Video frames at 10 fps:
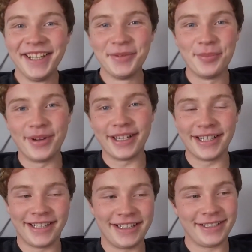
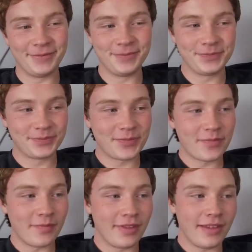But
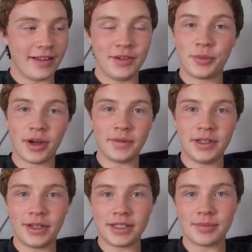you'll probably
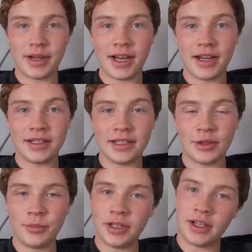notice my hair is a
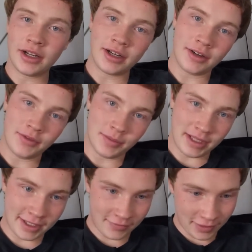little bit longer from
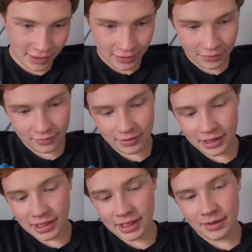the last video.
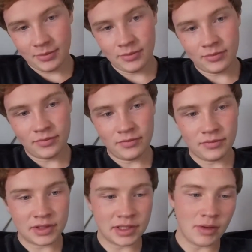I'm
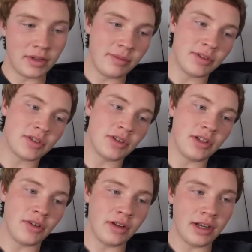slowly but
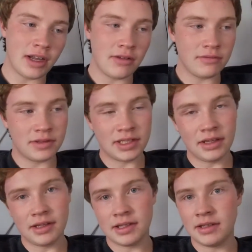surely growing it out.
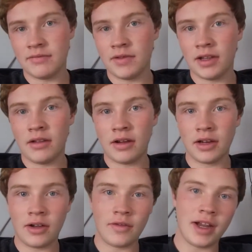Still isn't very long
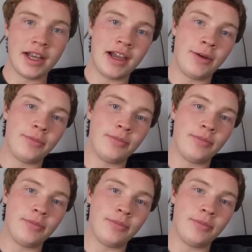at all right now,